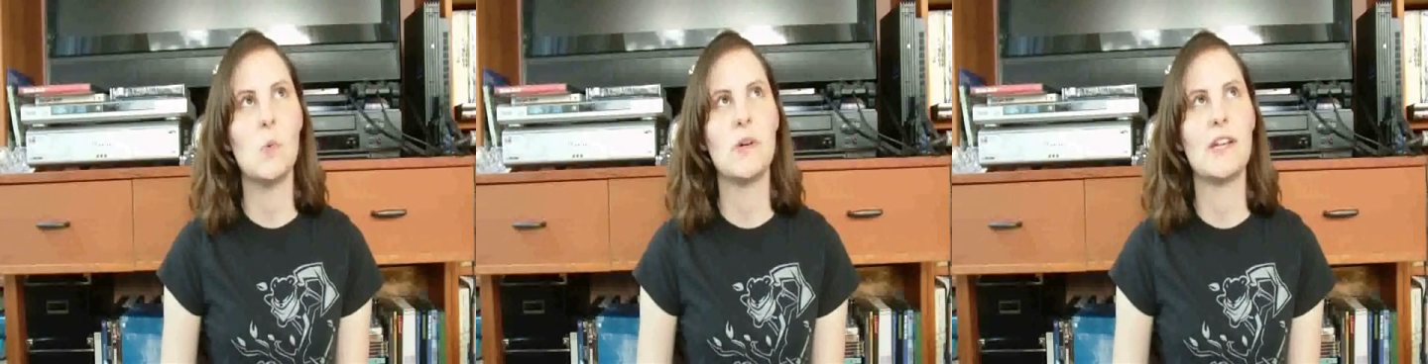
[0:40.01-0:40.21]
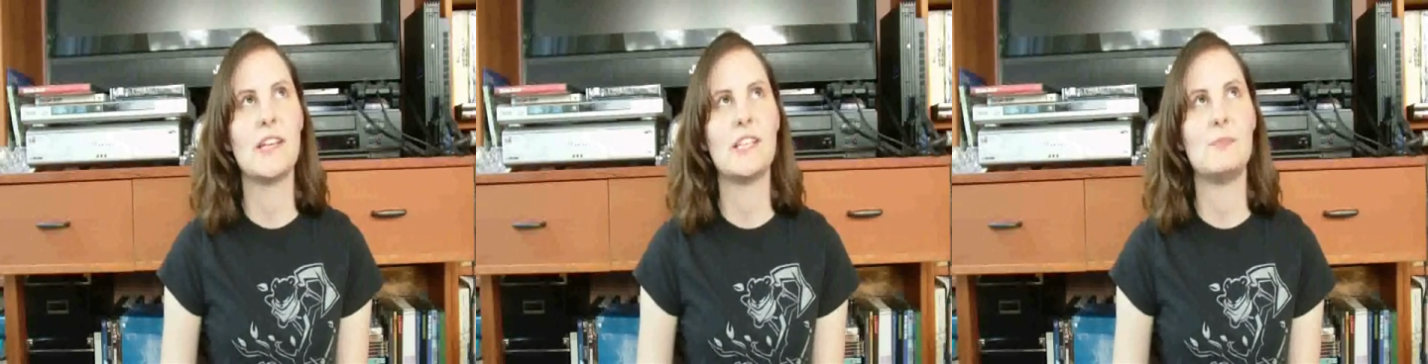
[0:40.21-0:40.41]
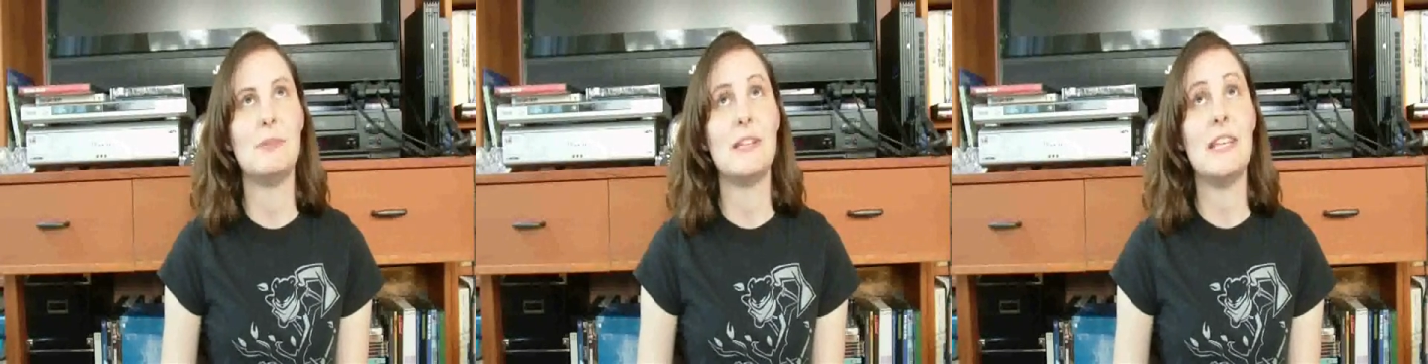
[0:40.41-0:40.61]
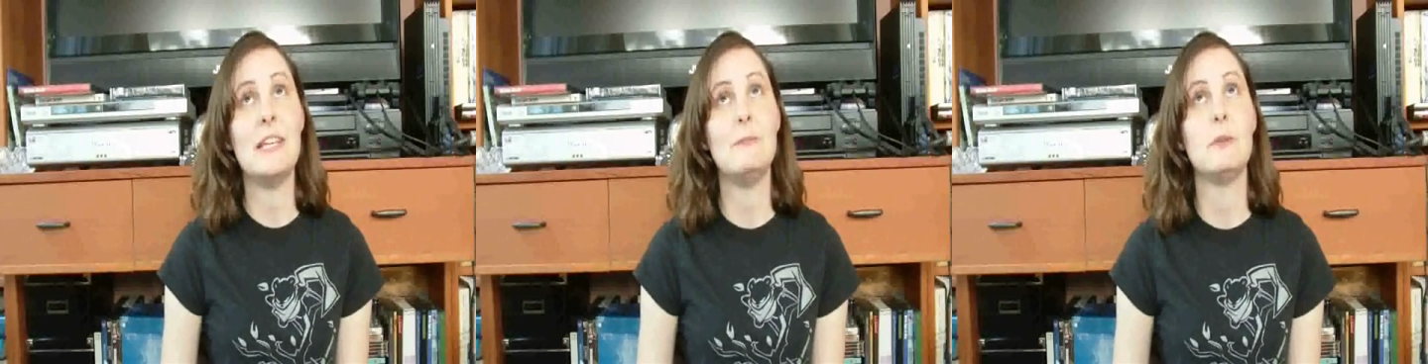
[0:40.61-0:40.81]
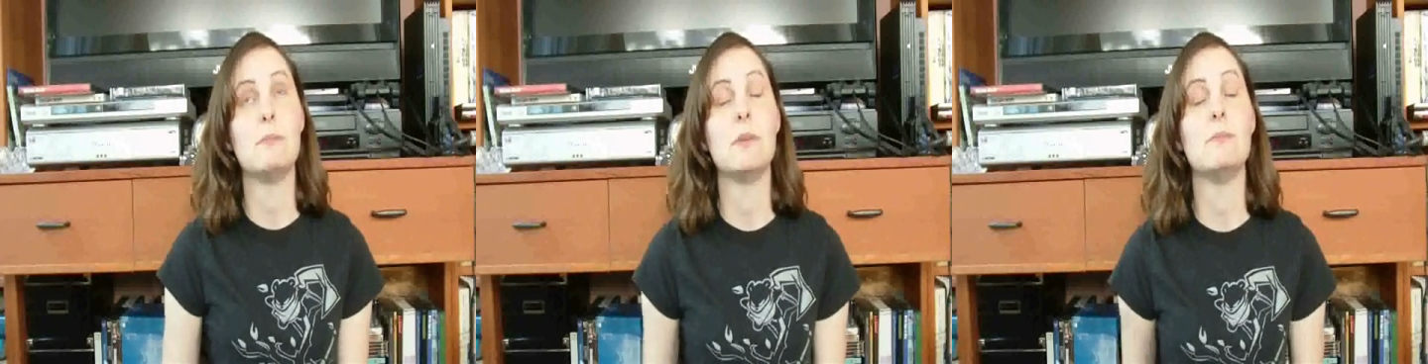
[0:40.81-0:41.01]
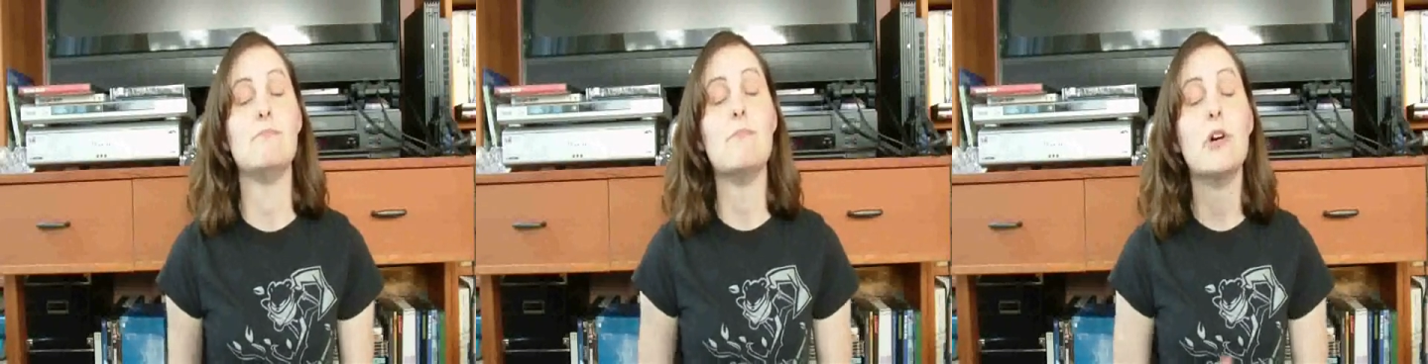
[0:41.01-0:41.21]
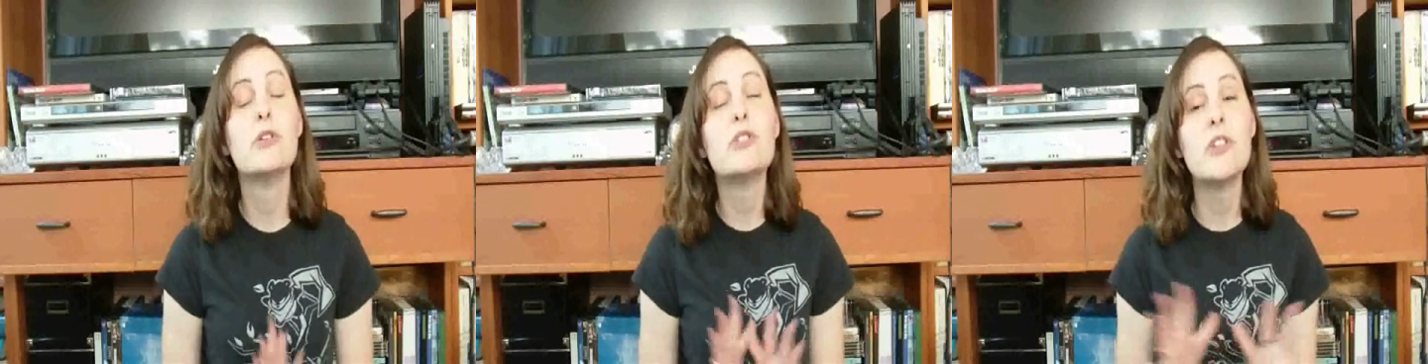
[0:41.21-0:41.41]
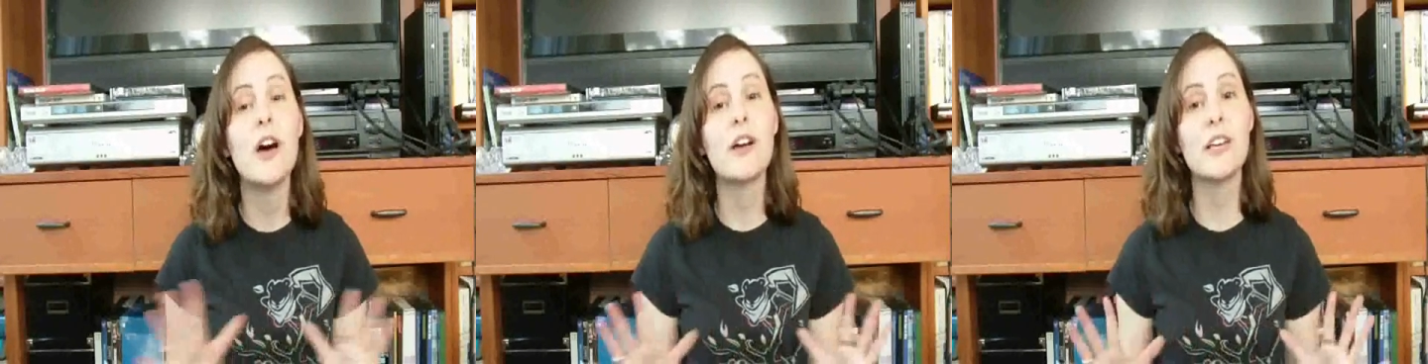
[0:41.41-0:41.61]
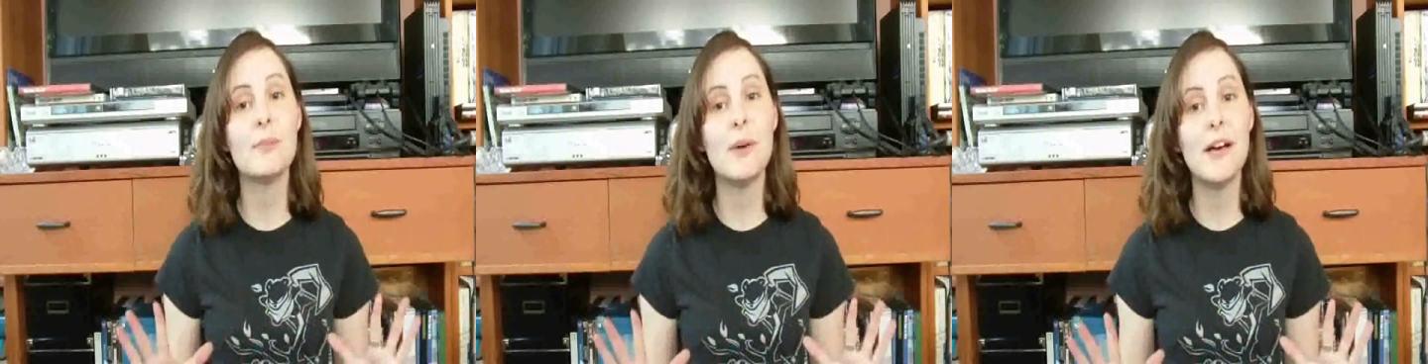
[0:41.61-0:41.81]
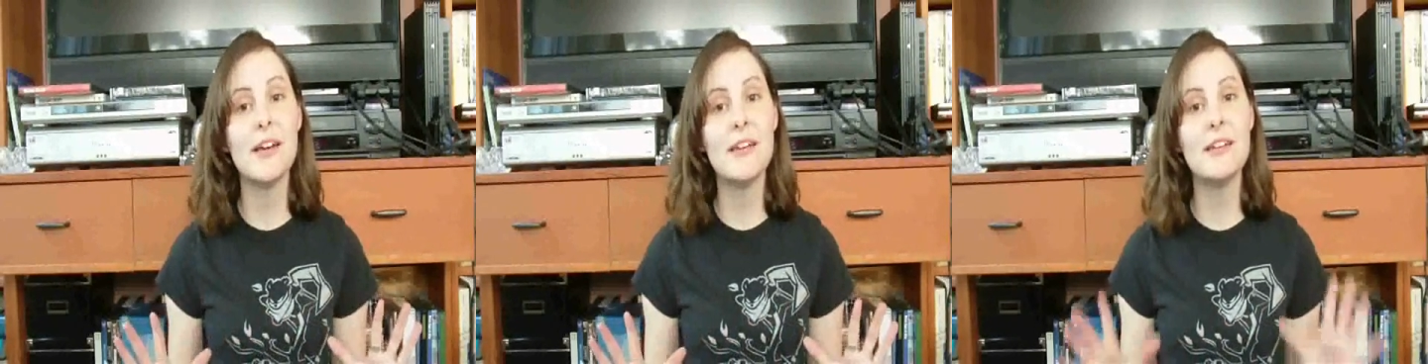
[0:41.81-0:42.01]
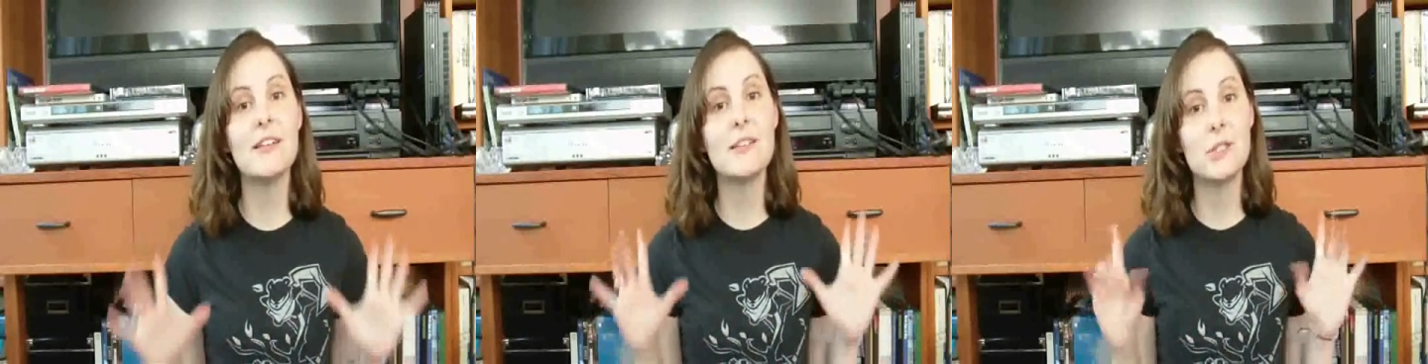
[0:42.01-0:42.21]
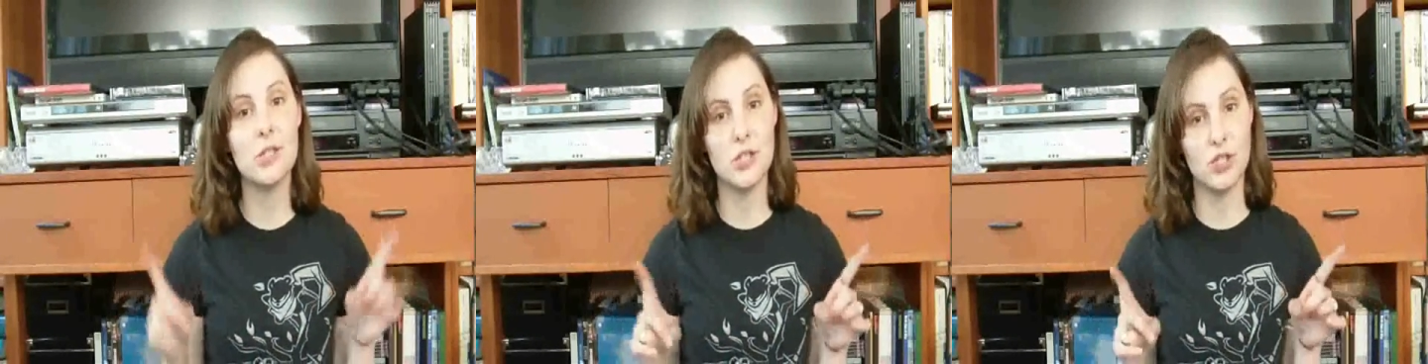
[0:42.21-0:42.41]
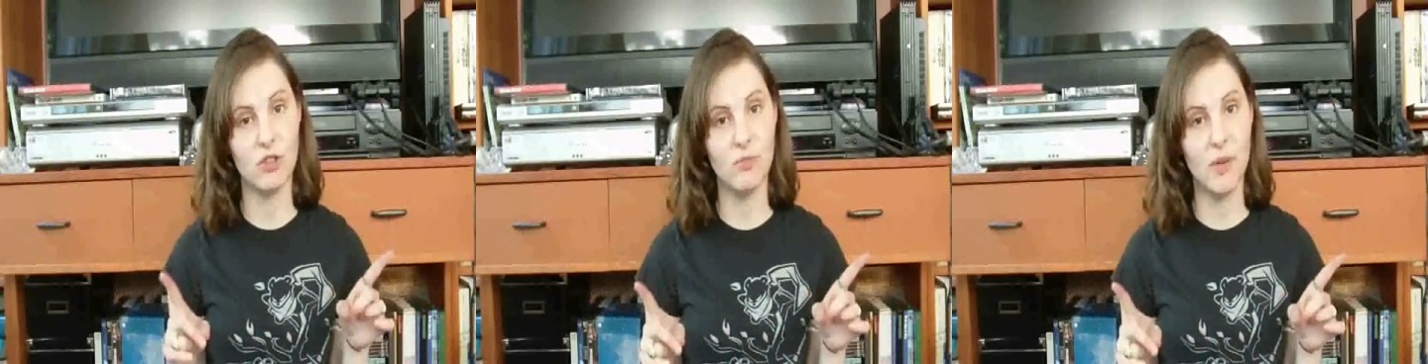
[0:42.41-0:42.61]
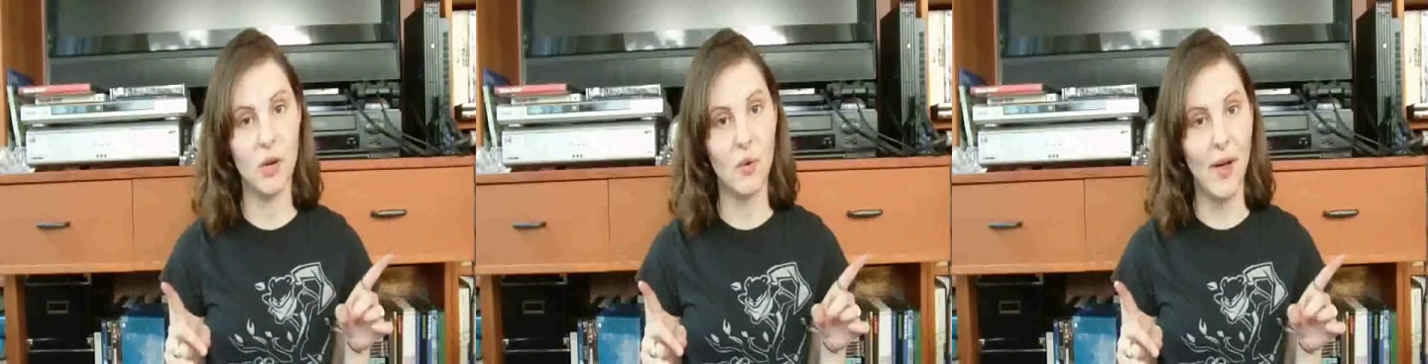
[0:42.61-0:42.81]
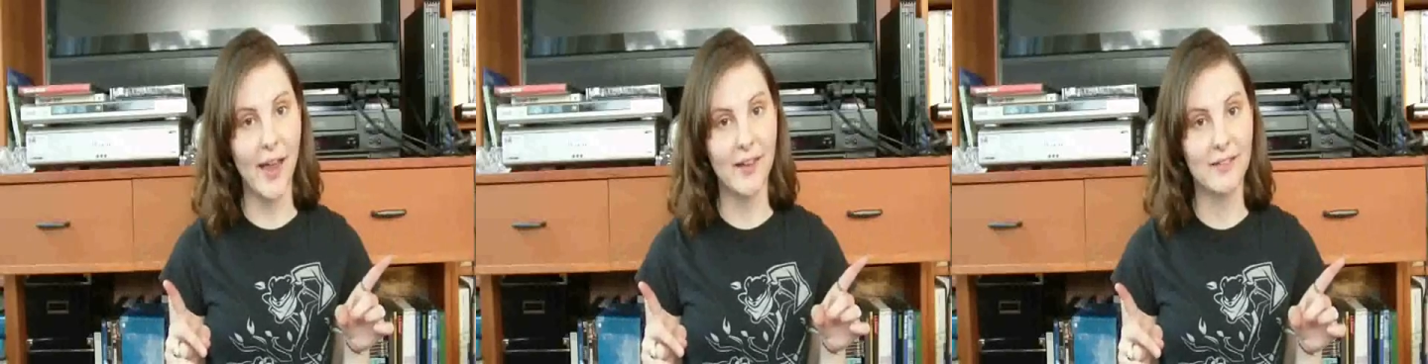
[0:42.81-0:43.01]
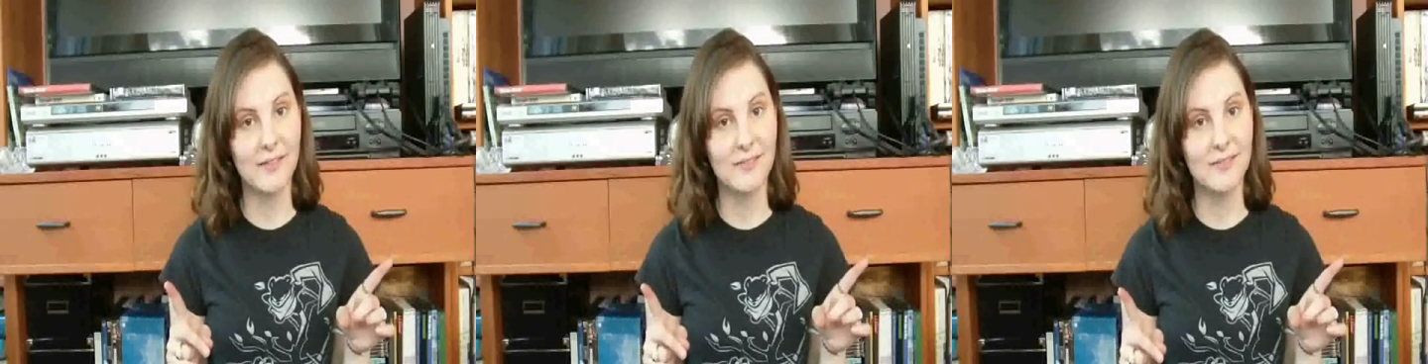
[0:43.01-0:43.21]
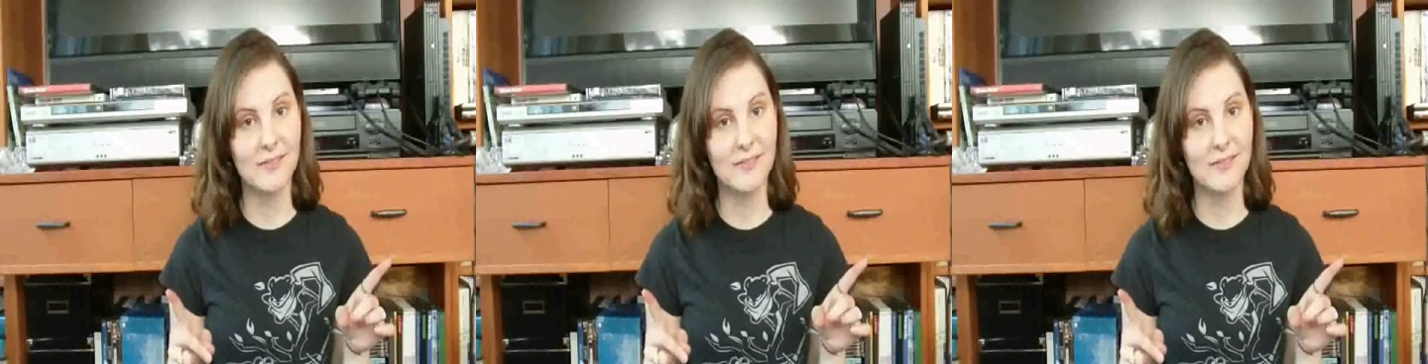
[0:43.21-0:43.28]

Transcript: what has been keeping me most occupied since you've been away.